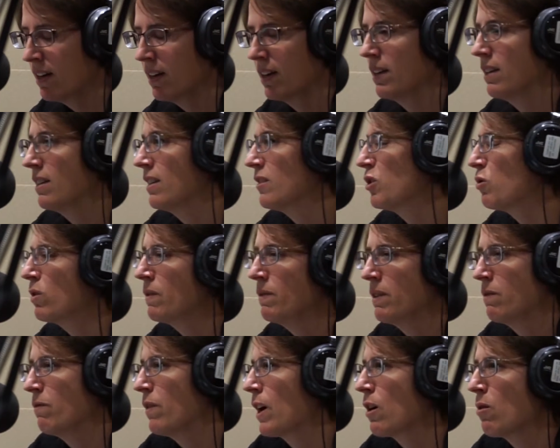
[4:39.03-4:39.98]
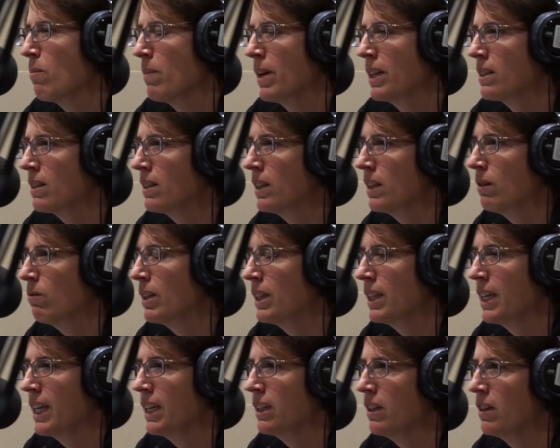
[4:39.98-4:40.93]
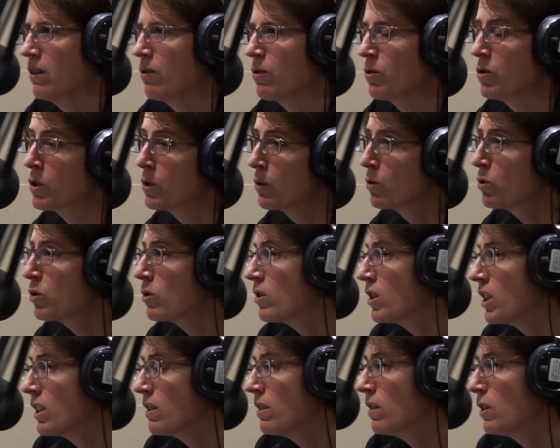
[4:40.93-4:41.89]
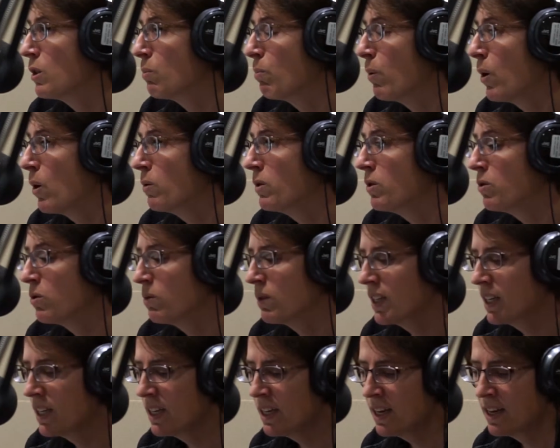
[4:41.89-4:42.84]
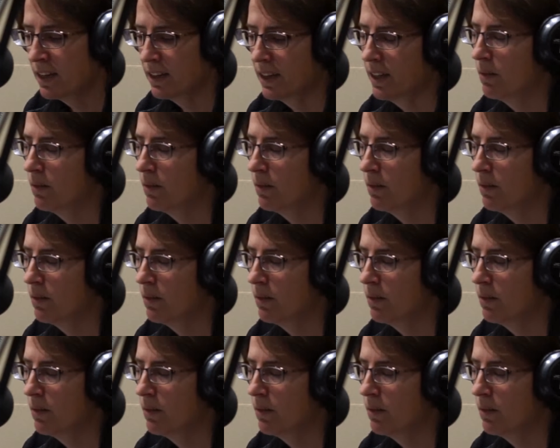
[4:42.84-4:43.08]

Uh, sort of environmentally related or social justice poetry